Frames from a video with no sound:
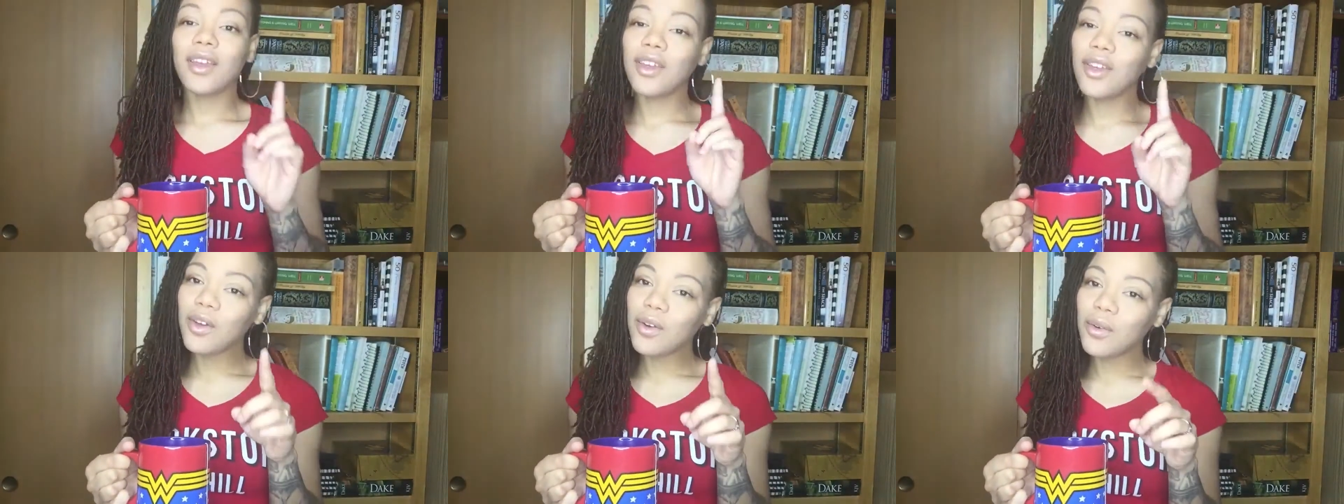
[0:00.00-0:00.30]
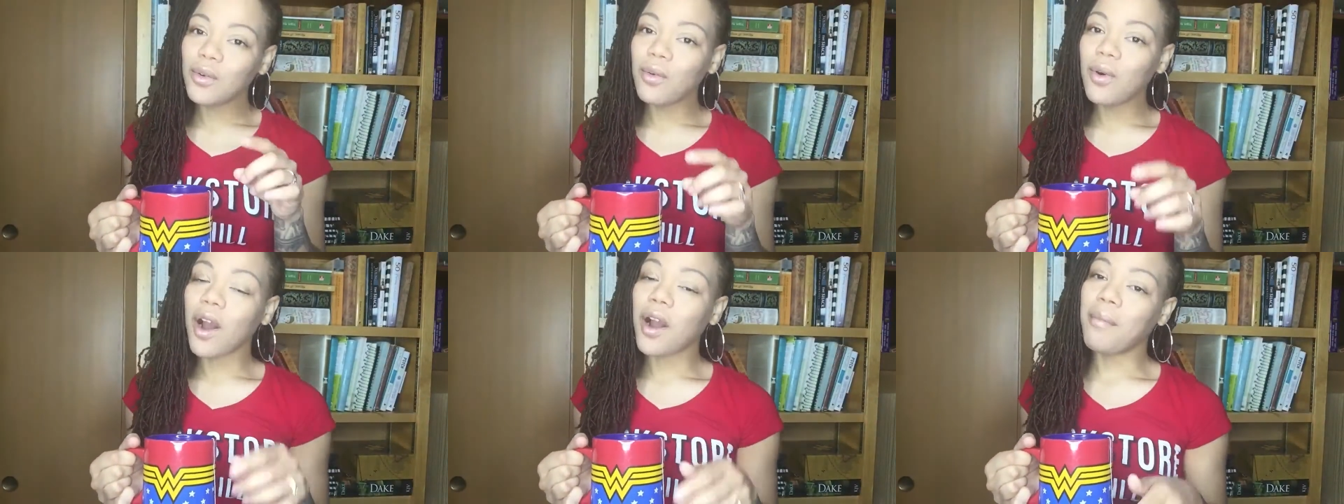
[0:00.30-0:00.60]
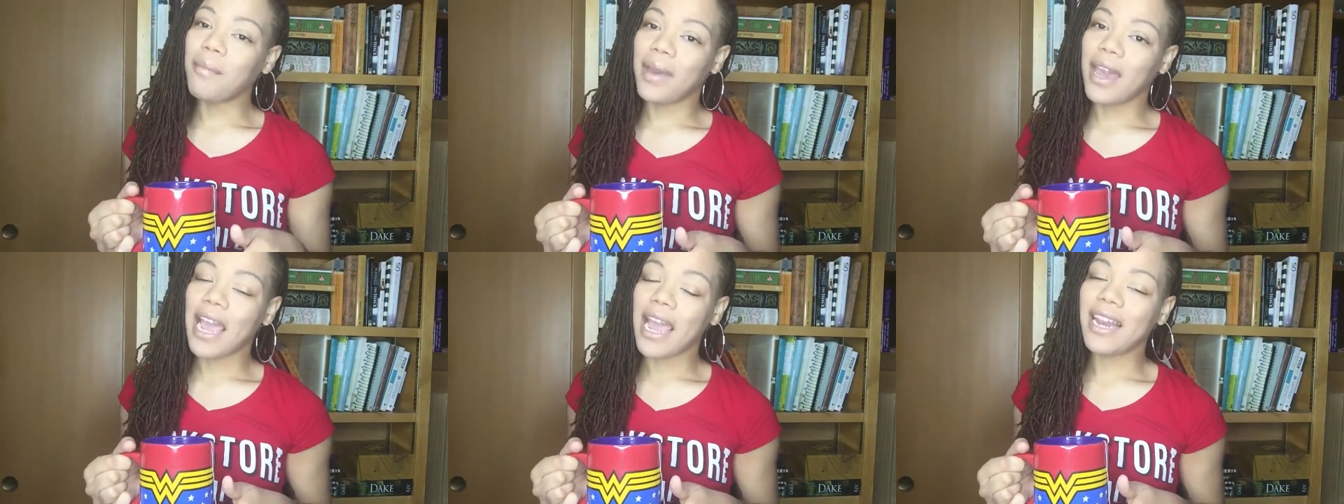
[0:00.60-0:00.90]
You
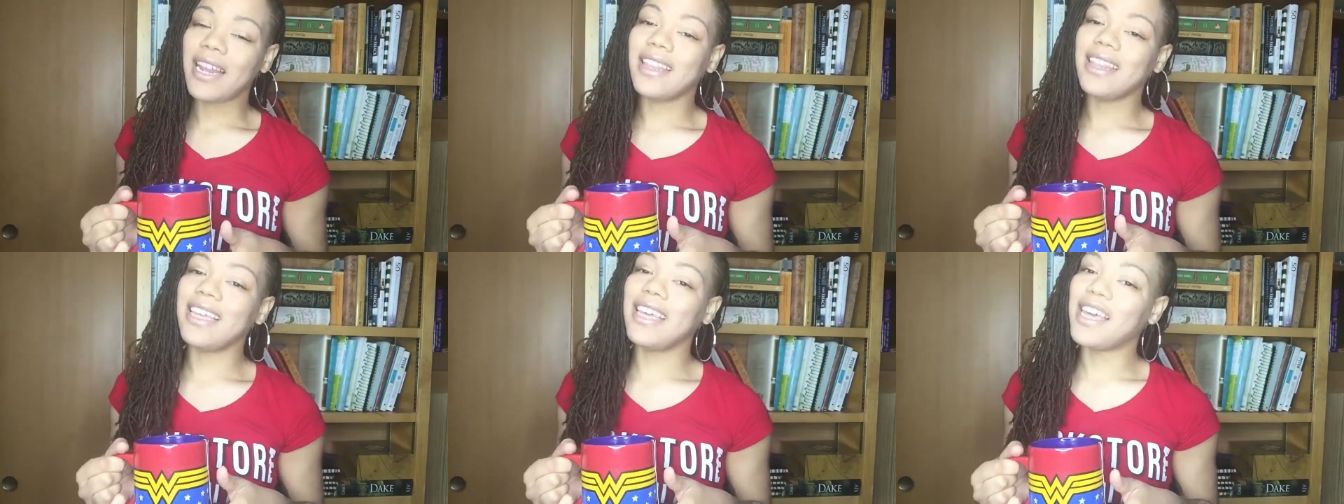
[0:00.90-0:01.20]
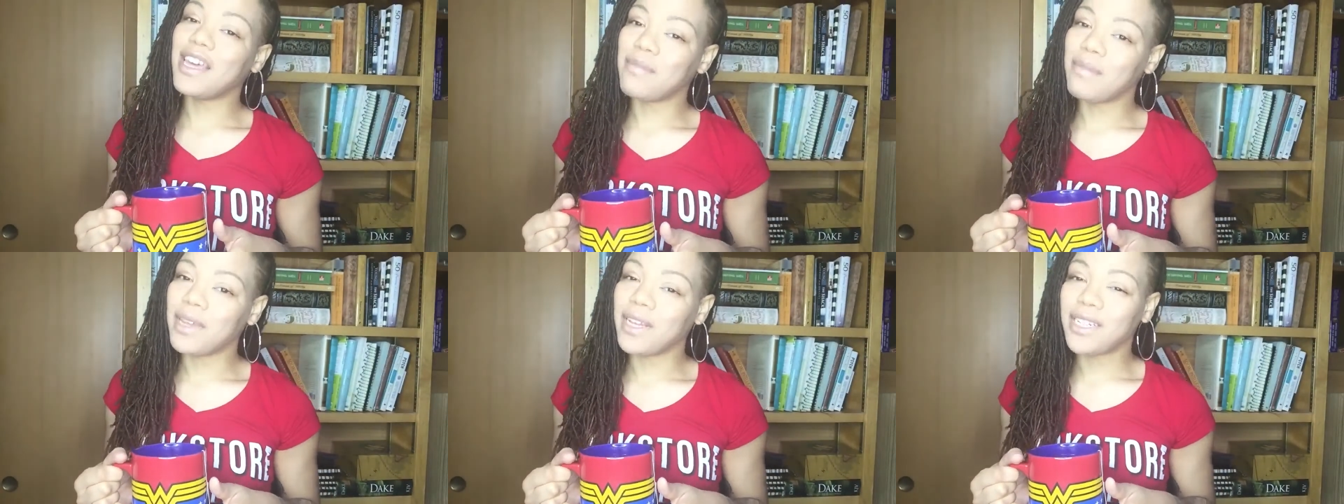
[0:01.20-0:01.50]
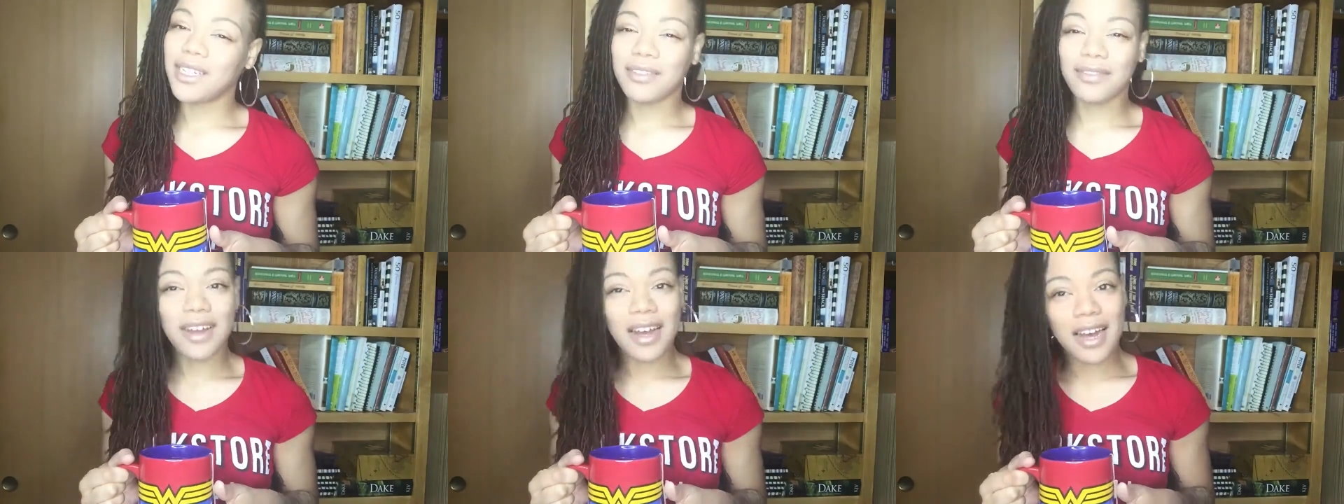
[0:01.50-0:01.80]
are made in the
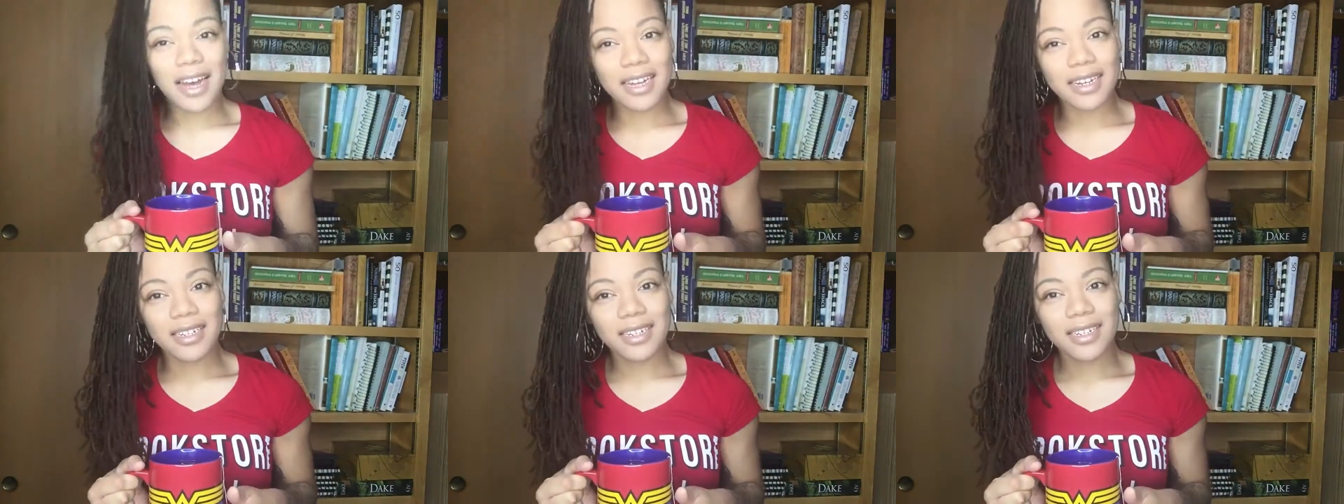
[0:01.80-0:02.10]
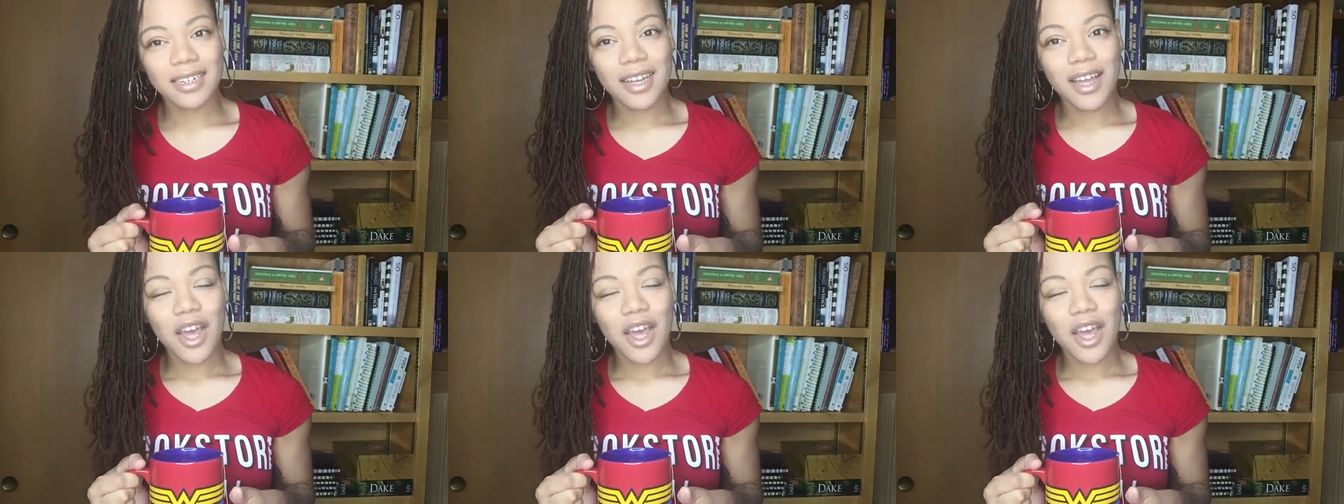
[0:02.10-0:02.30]
image of God.